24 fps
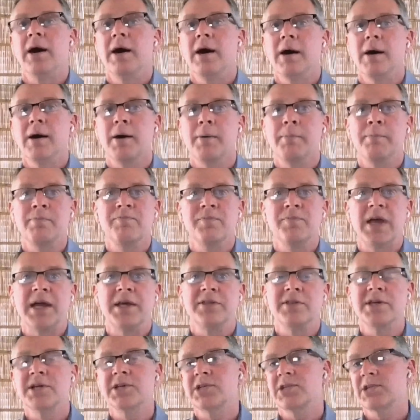Um, and
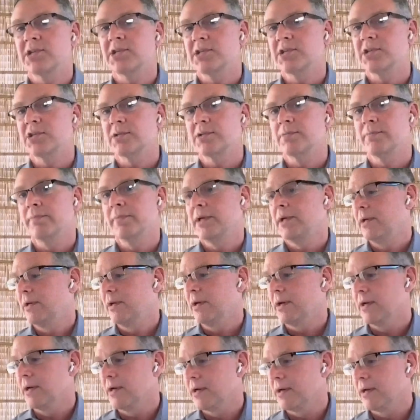this
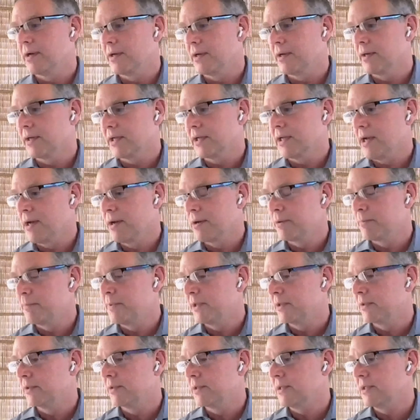uh,
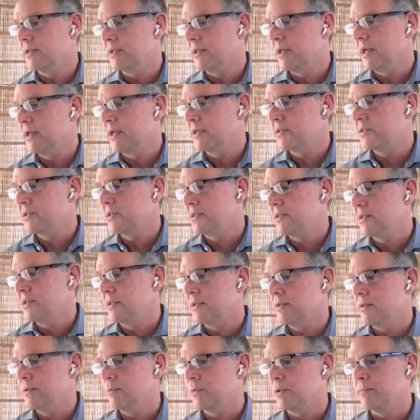accountability
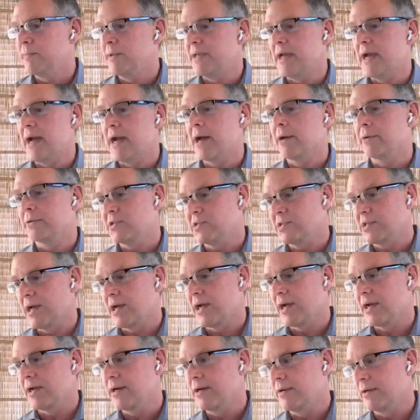entity would be
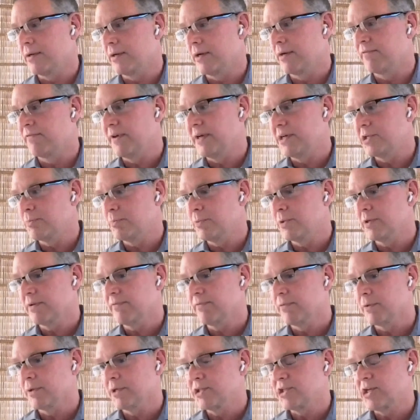outside of
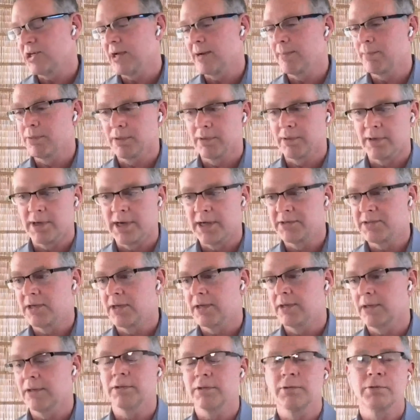Facebook, for example, or
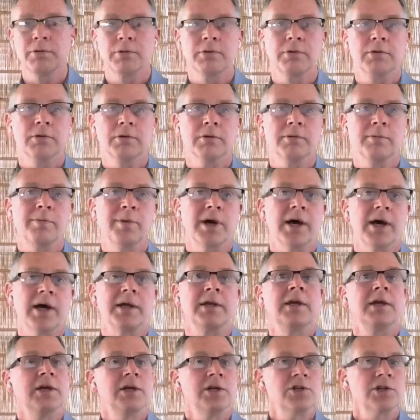outside of Google,
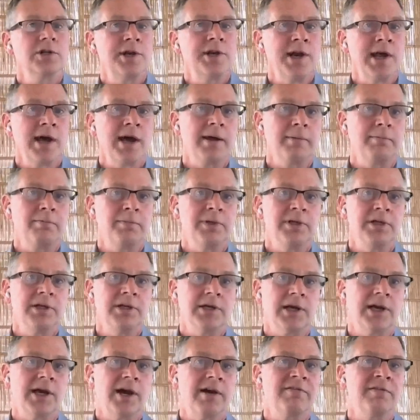but should not
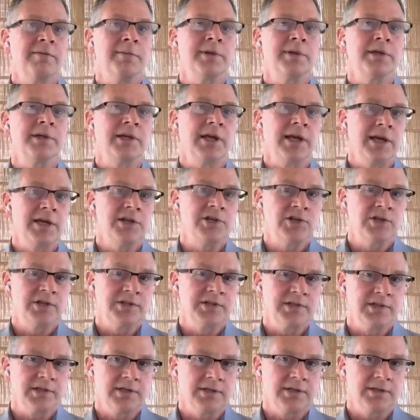be a government
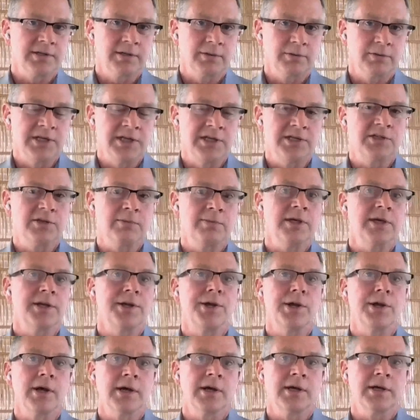agency. Mm-hmm. It needs to be a
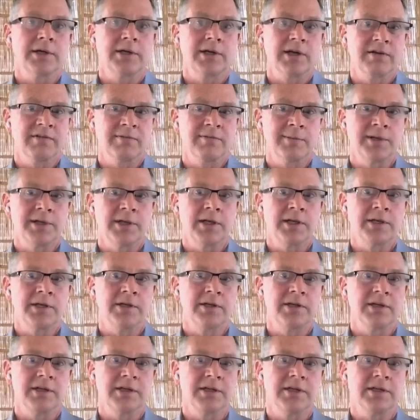non government
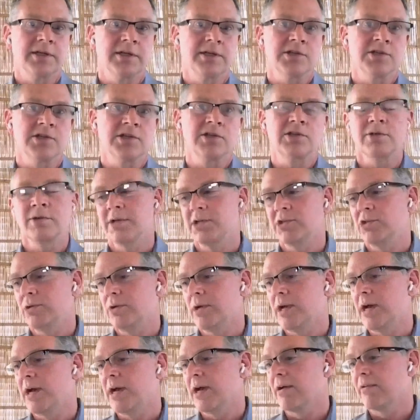entity because as soon
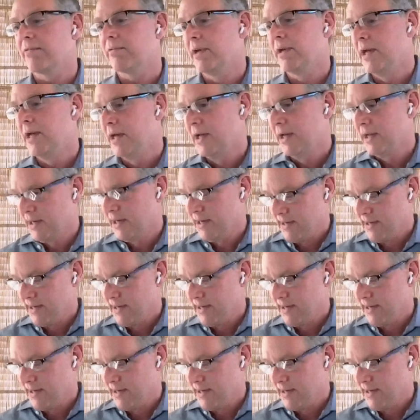as you have